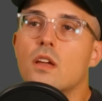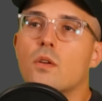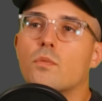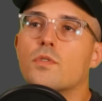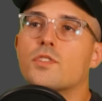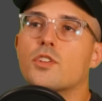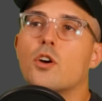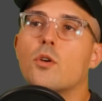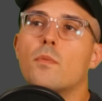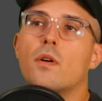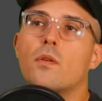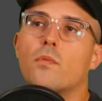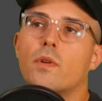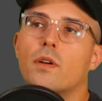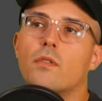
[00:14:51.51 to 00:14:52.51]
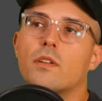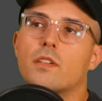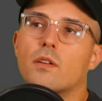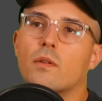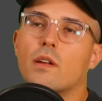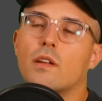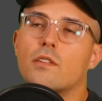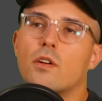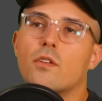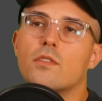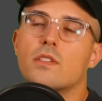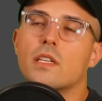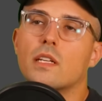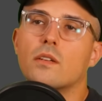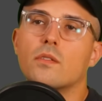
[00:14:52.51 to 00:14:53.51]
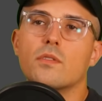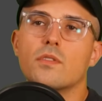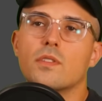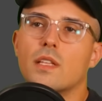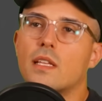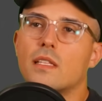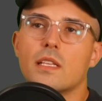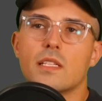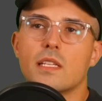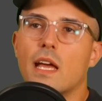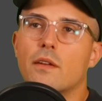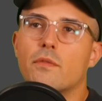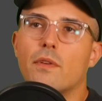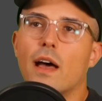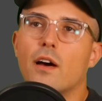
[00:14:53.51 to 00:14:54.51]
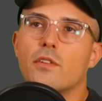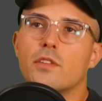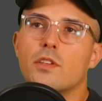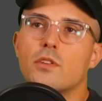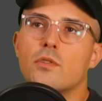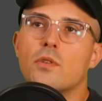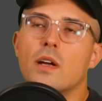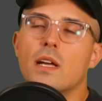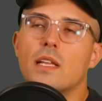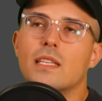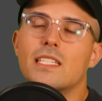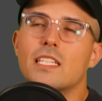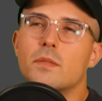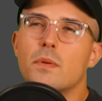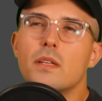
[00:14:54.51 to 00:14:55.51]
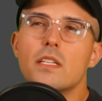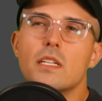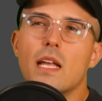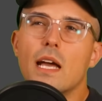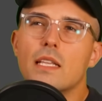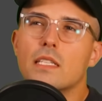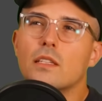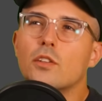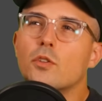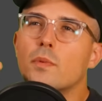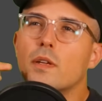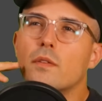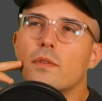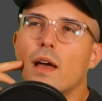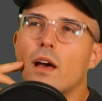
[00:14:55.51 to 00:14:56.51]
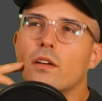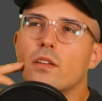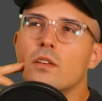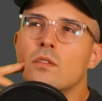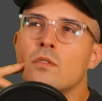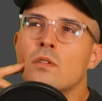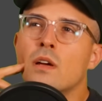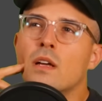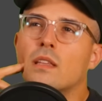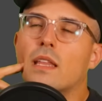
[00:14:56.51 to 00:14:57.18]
Rizoma rear integrated turn signals. That doesn't add value. The suspension adds a little bit of value.